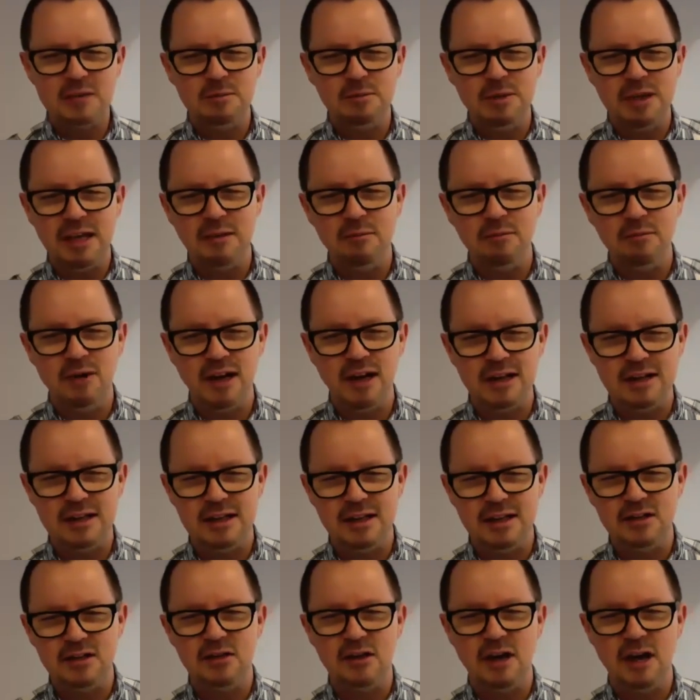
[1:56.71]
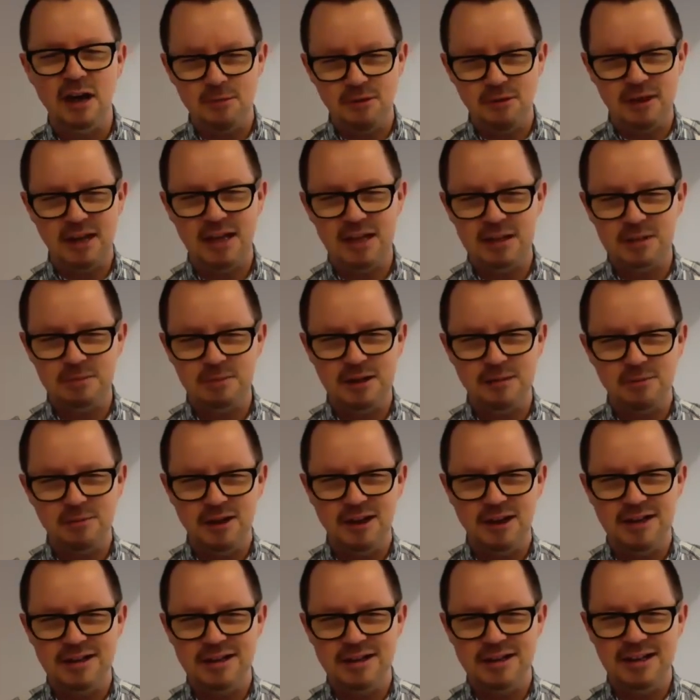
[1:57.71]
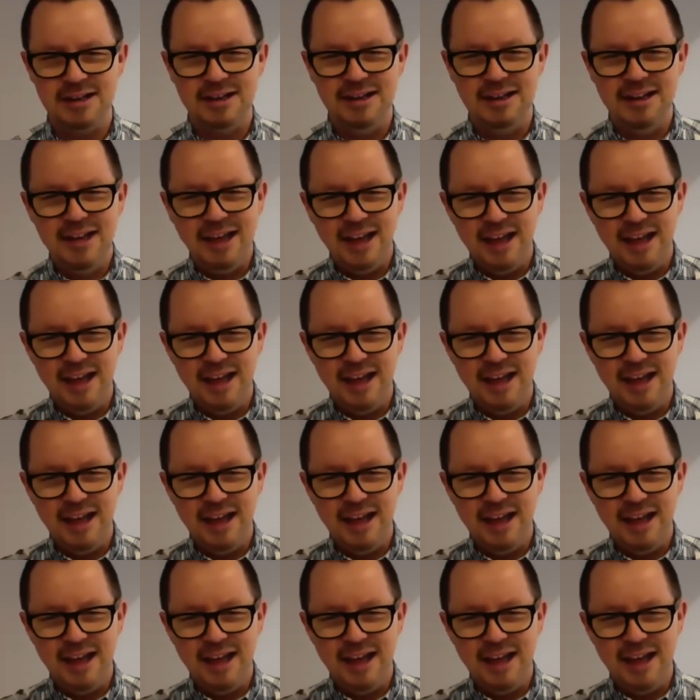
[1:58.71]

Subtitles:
b branding to uppercase b branding.